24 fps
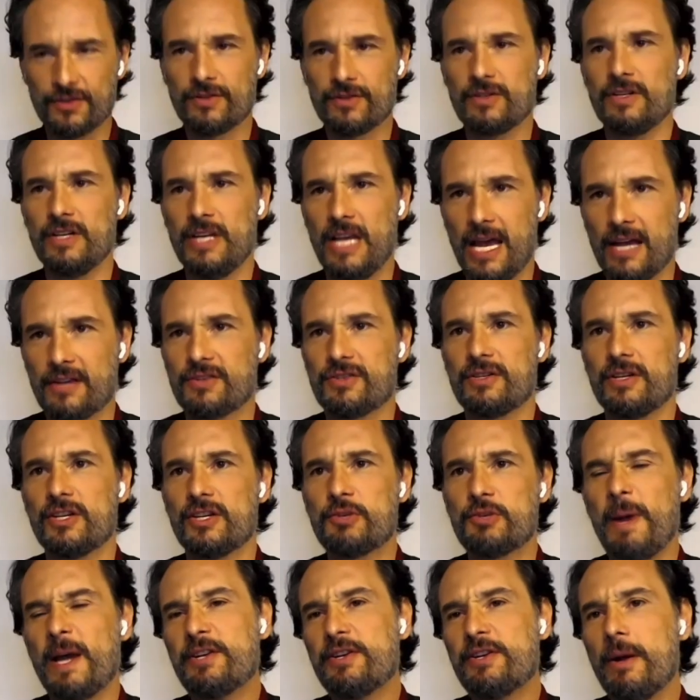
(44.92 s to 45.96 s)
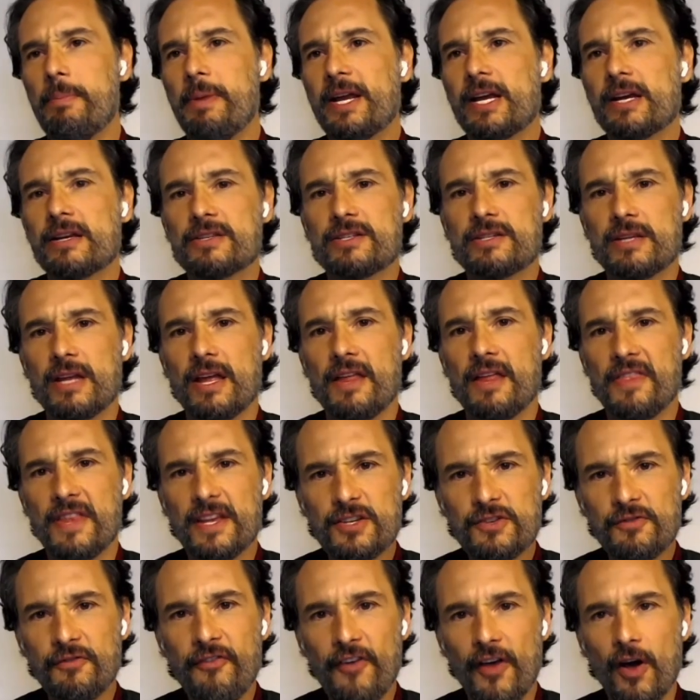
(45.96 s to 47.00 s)
Yes, especially because in
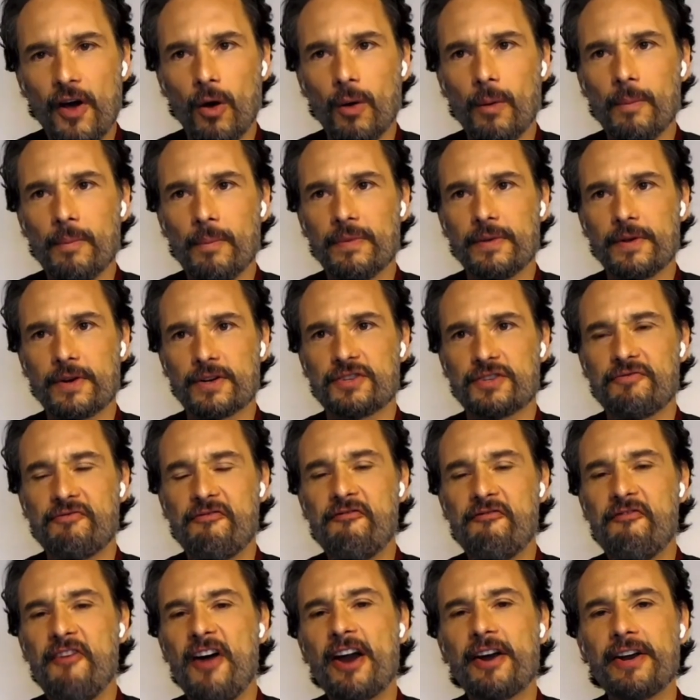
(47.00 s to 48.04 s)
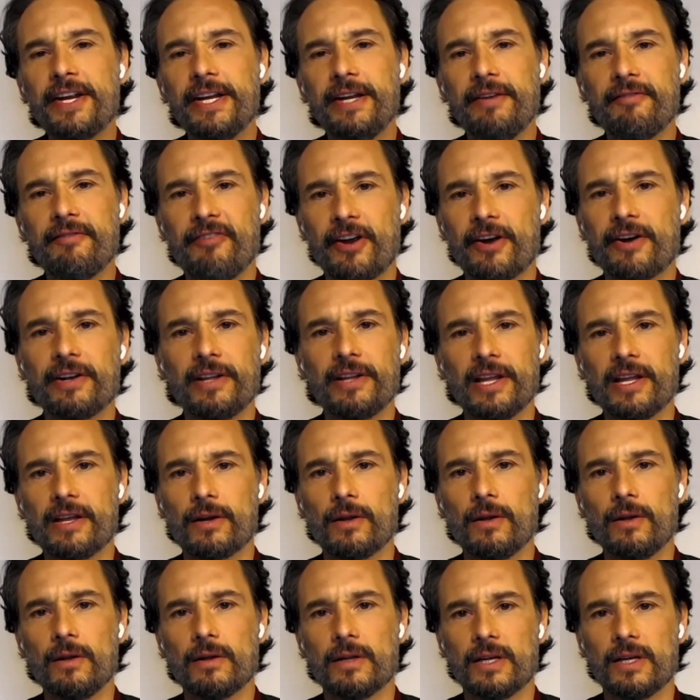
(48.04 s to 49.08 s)
this film, there's very, very
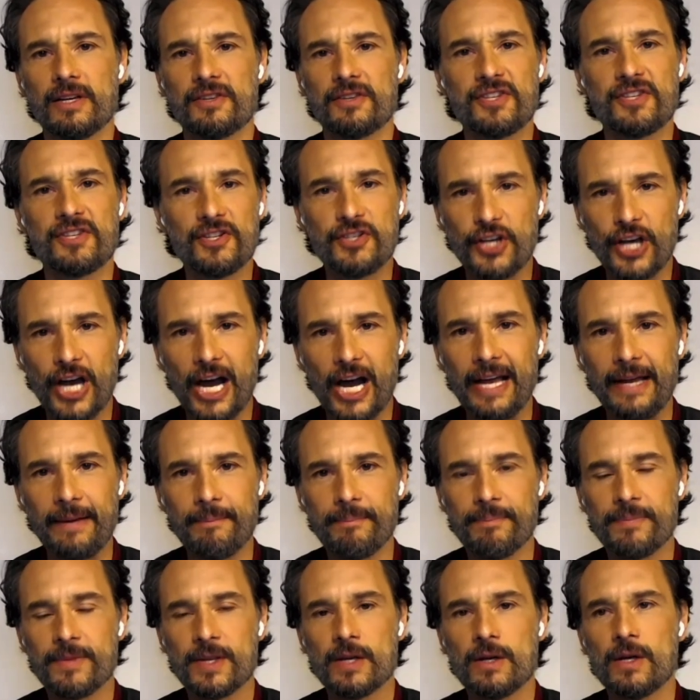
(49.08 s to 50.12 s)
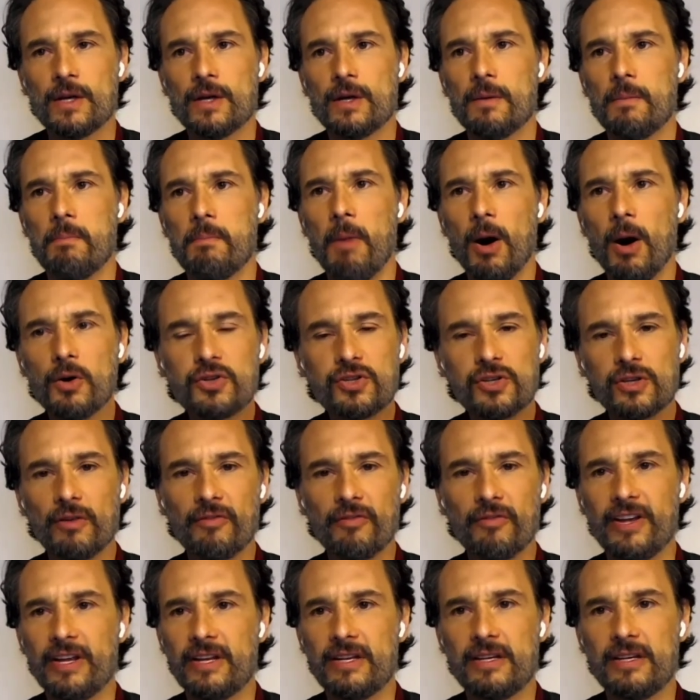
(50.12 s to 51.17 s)
little CGI. Most
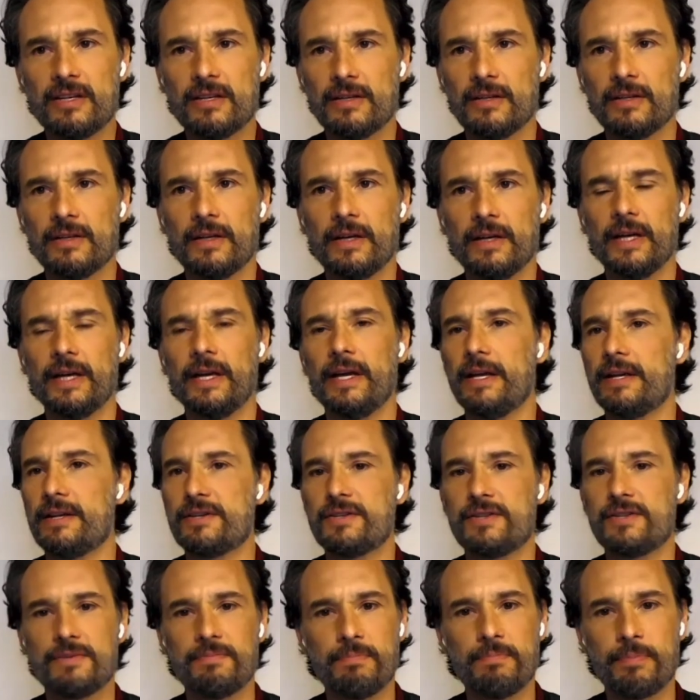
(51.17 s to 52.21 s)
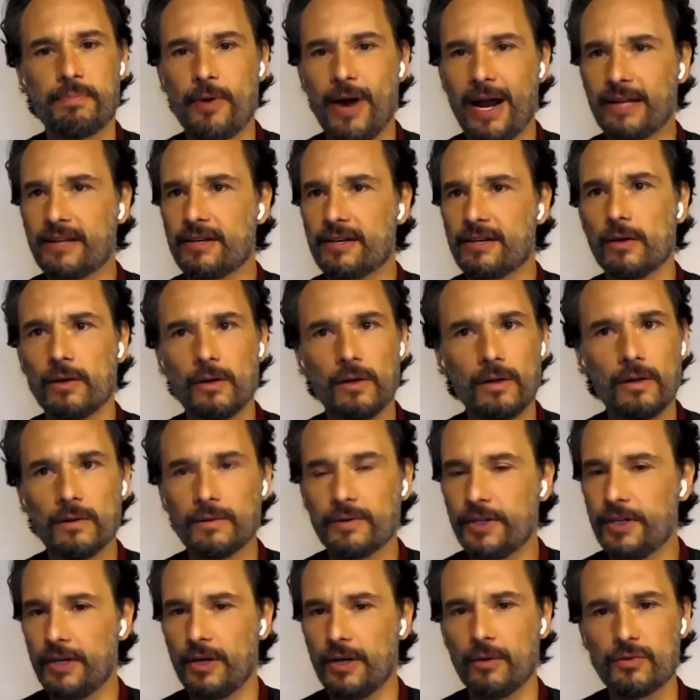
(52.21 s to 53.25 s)
of it is practical,
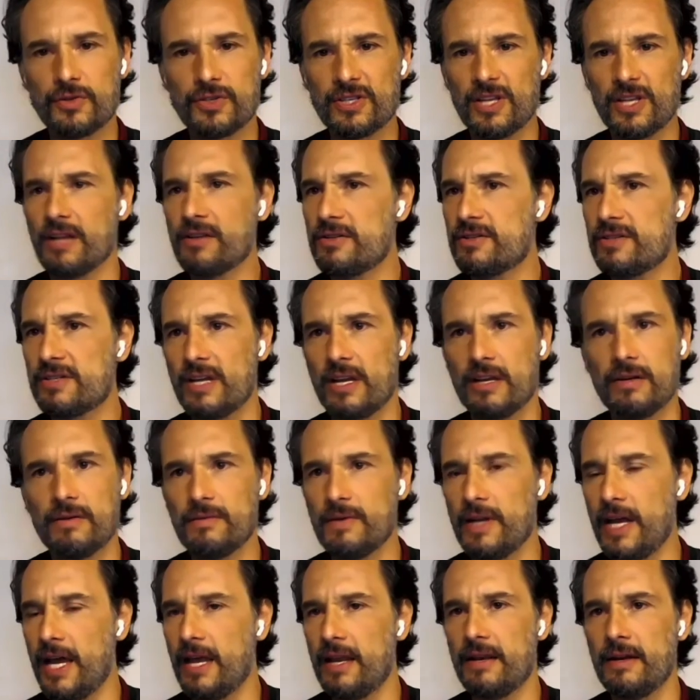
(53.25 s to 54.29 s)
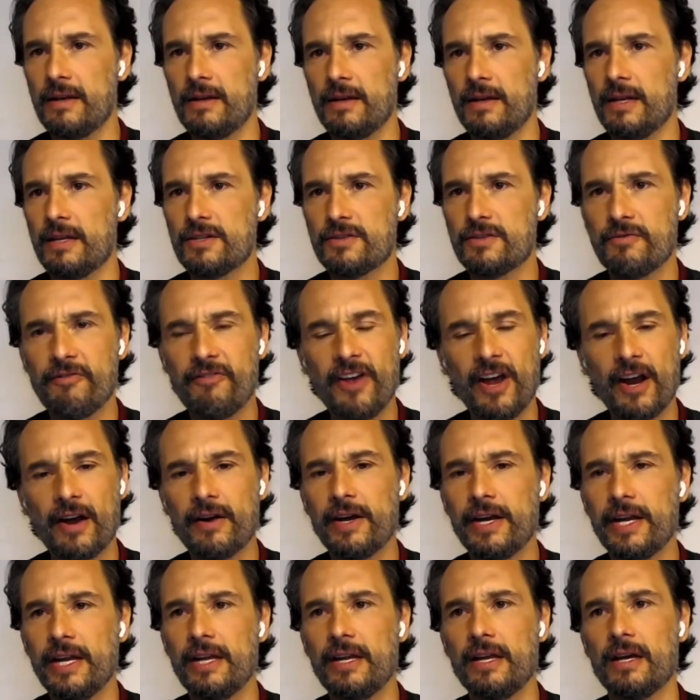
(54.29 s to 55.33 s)
you know, stunts, and it's
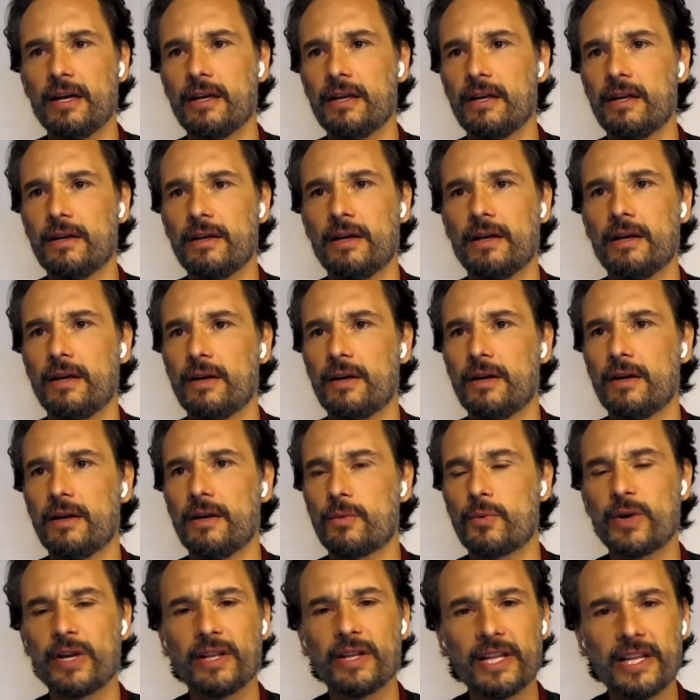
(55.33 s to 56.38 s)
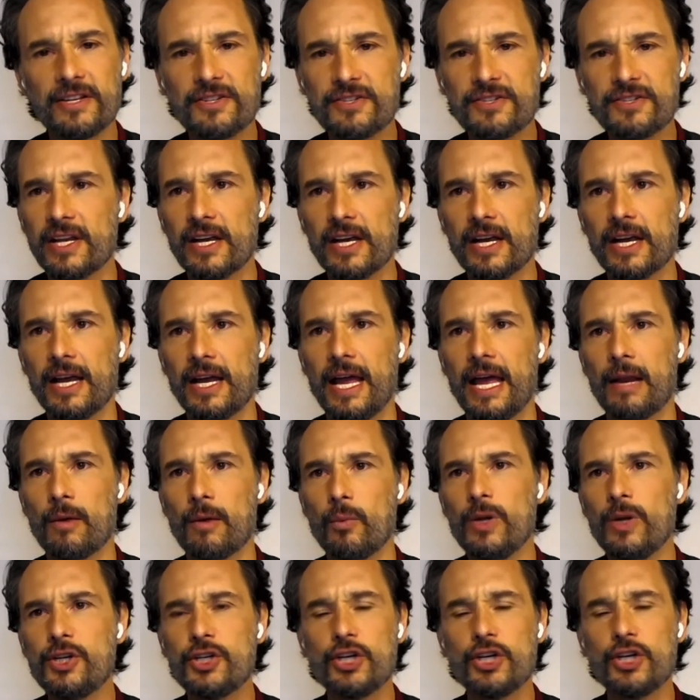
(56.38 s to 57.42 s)
very realistic. And
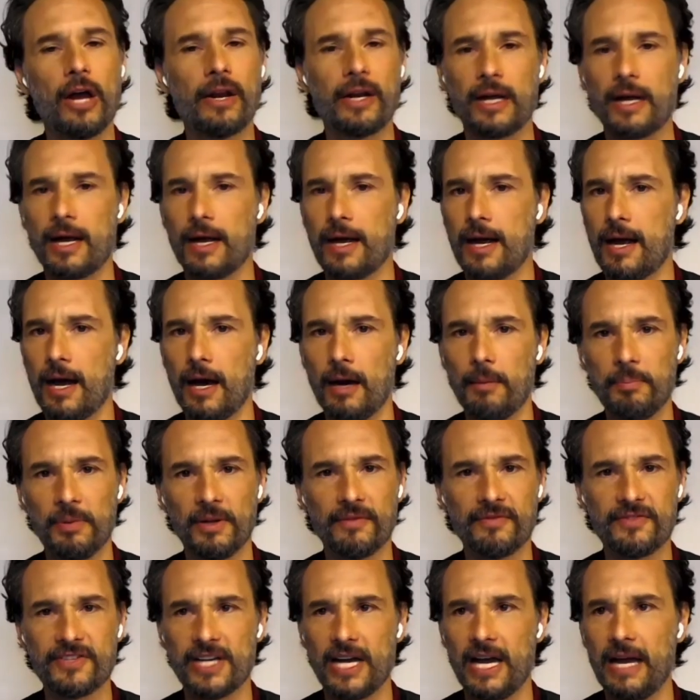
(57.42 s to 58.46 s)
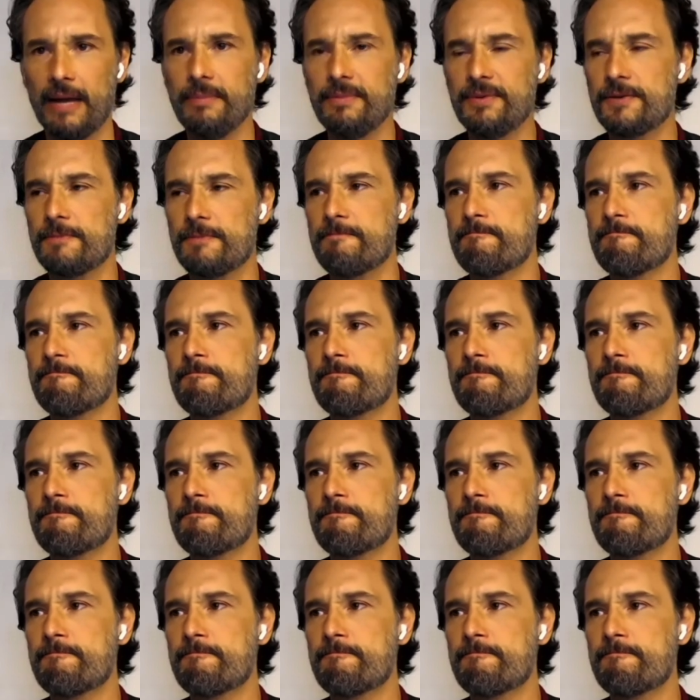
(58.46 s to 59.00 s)
we shot a couple of times.